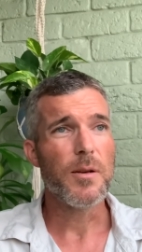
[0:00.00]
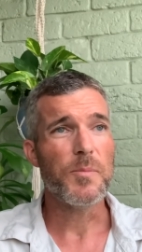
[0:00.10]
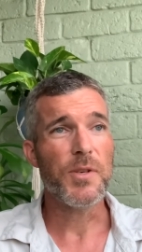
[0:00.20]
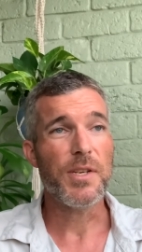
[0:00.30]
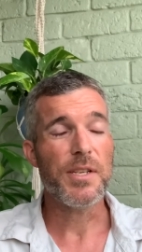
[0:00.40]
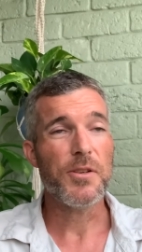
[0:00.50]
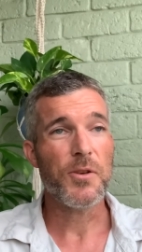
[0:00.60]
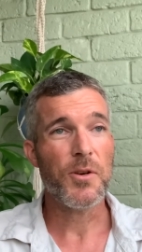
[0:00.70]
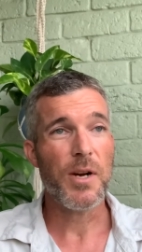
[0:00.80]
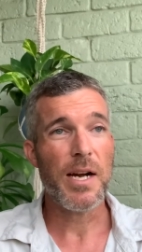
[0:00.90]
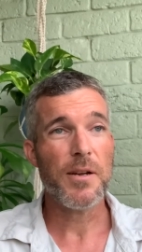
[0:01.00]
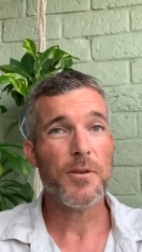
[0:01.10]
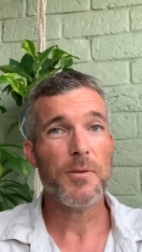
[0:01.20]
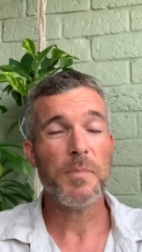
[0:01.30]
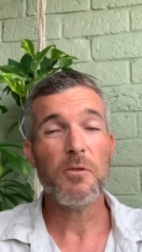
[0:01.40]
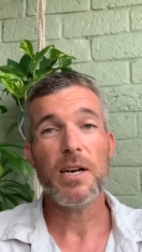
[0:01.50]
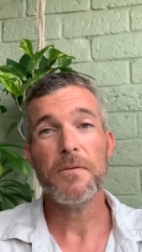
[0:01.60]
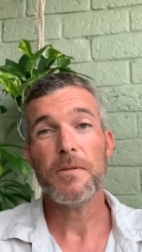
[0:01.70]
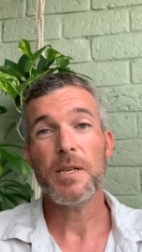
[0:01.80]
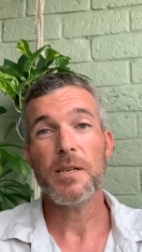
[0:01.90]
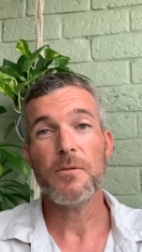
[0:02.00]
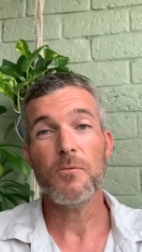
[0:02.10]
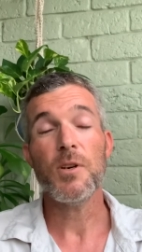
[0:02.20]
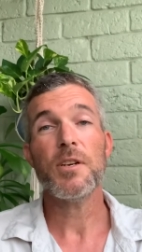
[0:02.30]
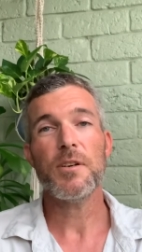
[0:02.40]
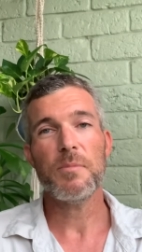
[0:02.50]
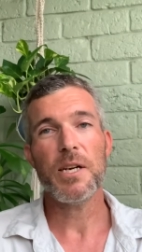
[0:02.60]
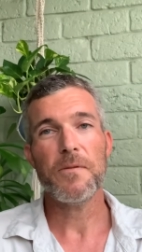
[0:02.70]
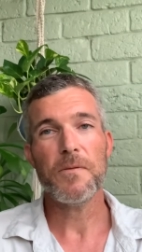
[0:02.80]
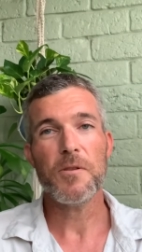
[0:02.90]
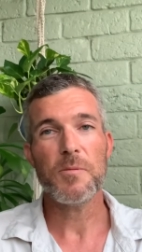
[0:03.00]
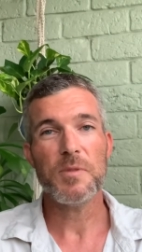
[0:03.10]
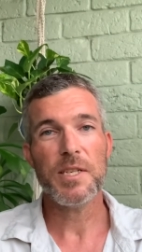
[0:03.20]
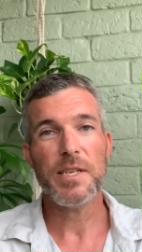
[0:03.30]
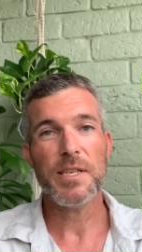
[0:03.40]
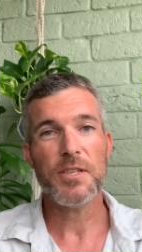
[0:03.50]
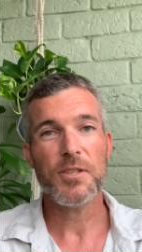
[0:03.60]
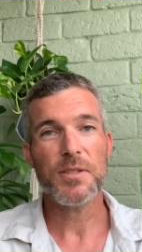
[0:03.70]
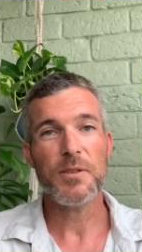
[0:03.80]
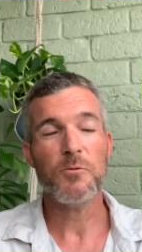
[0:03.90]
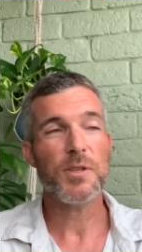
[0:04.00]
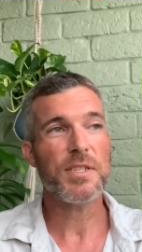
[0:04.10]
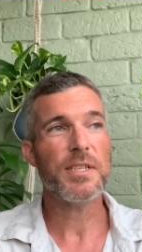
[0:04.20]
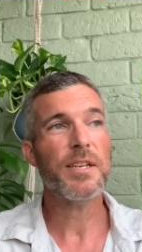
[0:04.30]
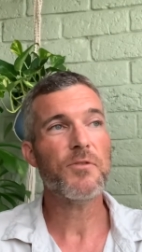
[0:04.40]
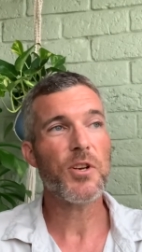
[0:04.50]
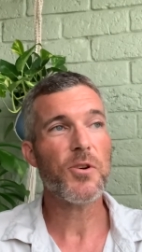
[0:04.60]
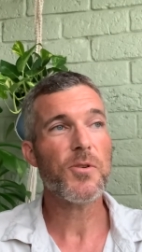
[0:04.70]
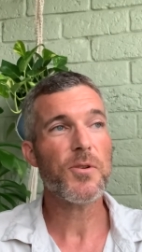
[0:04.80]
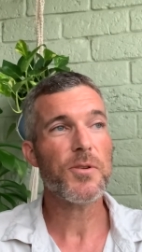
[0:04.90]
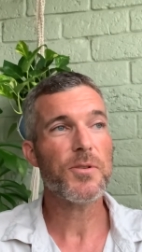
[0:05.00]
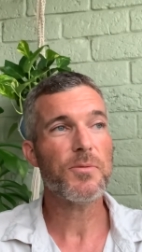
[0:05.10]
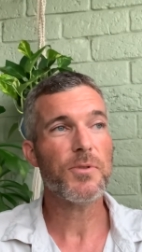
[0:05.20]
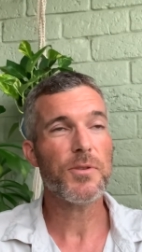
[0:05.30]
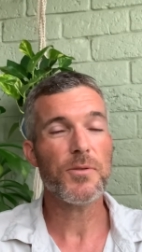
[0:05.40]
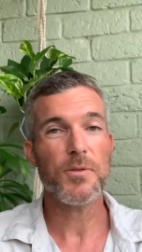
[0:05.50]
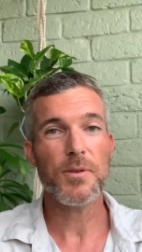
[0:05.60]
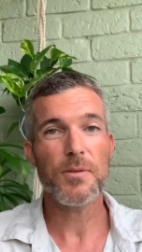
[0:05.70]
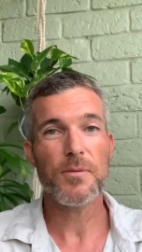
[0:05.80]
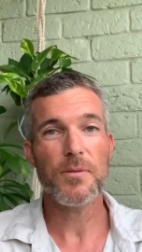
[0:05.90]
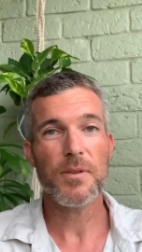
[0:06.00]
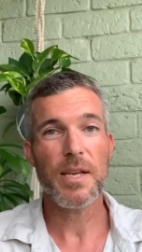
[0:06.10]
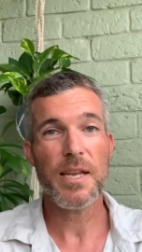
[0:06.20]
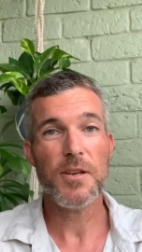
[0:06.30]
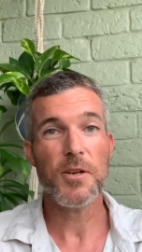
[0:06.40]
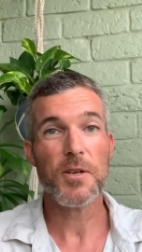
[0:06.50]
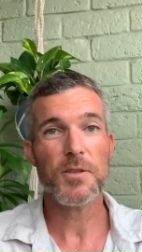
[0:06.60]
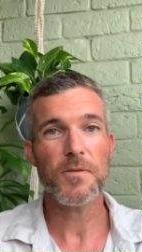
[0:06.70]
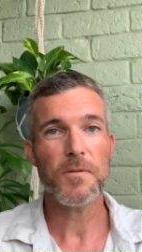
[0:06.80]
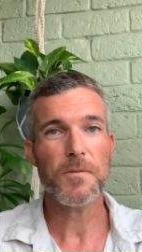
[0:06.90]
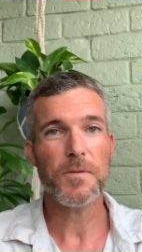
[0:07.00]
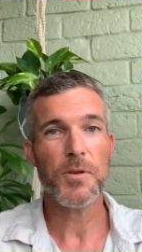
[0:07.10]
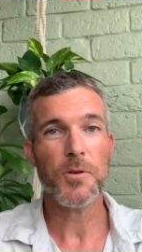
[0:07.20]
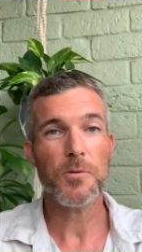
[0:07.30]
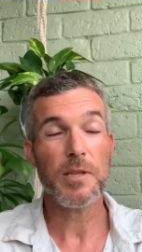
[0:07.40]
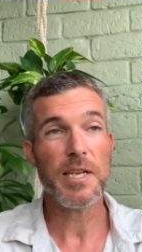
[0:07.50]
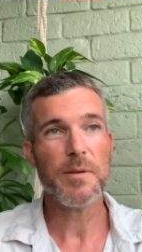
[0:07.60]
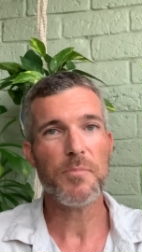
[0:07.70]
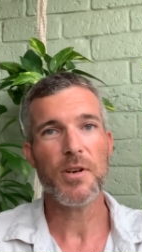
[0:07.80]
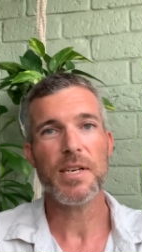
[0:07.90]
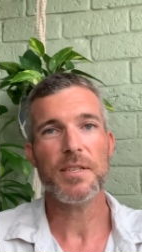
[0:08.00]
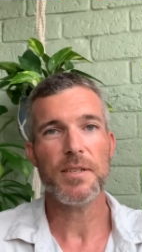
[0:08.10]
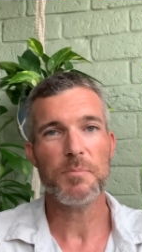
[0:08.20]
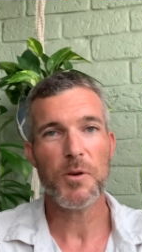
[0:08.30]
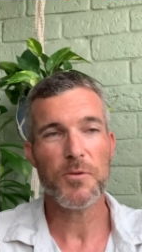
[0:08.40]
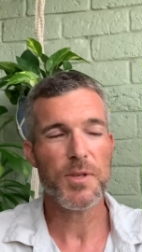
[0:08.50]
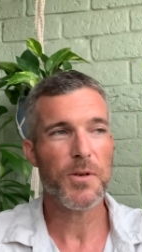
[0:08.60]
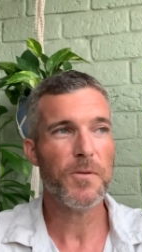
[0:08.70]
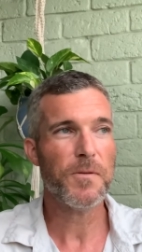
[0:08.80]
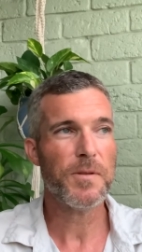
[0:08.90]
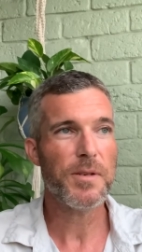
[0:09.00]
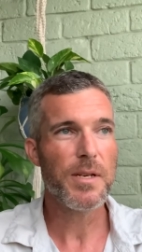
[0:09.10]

But, my wife and I wanted to buy farmland. It wasn't in the cards with the chaos of, land prices post-COVID.